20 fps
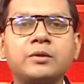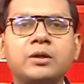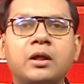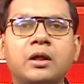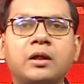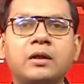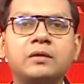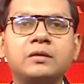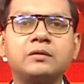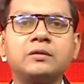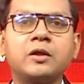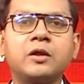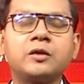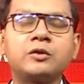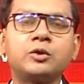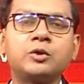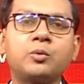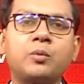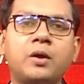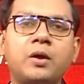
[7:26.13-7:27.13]
the
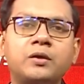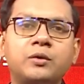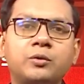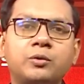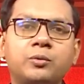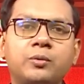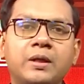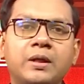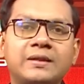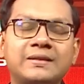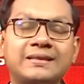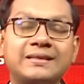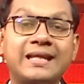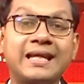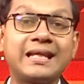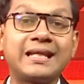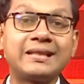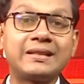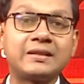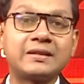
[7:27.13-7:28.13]
dirty water creates
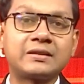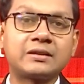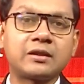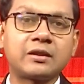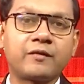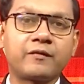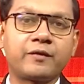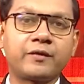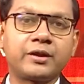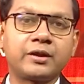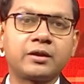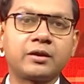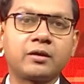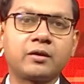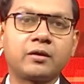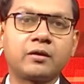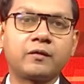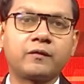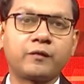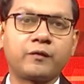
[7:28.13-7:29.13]
endless suffering
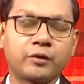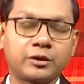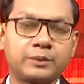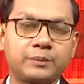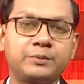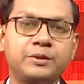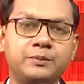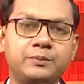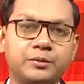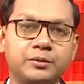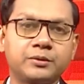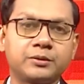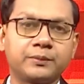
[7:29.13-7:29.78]
for the people.